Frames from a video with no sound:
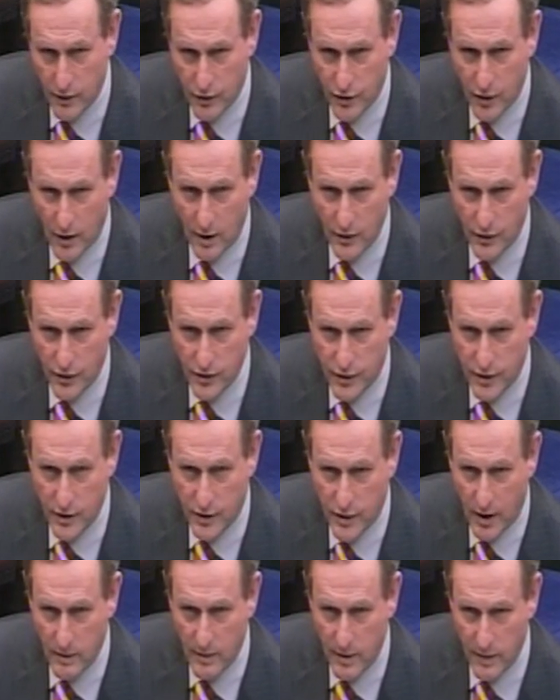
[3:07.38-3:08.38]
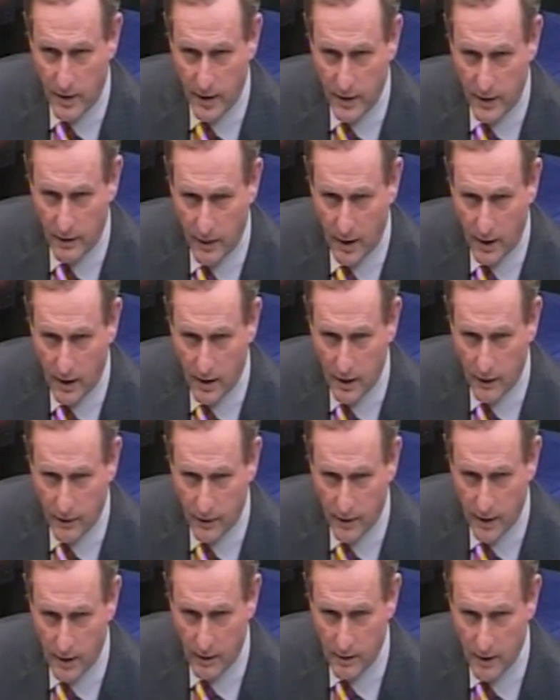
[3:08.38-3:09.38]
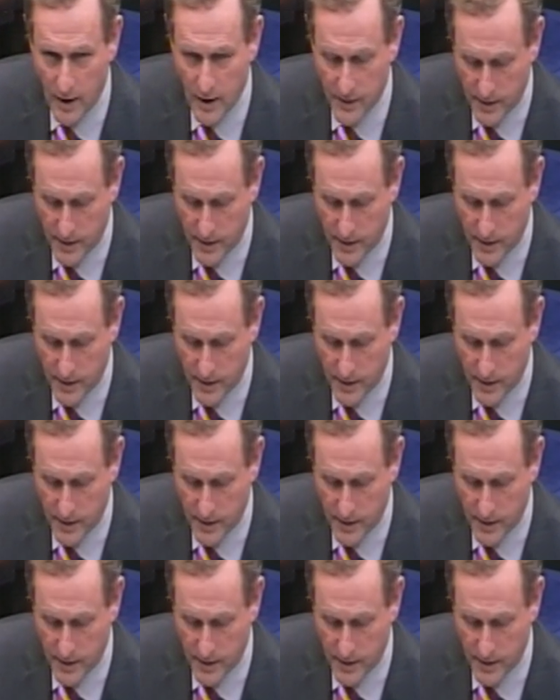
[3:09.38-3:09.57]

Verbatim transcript: charge is determined by the regulator there and has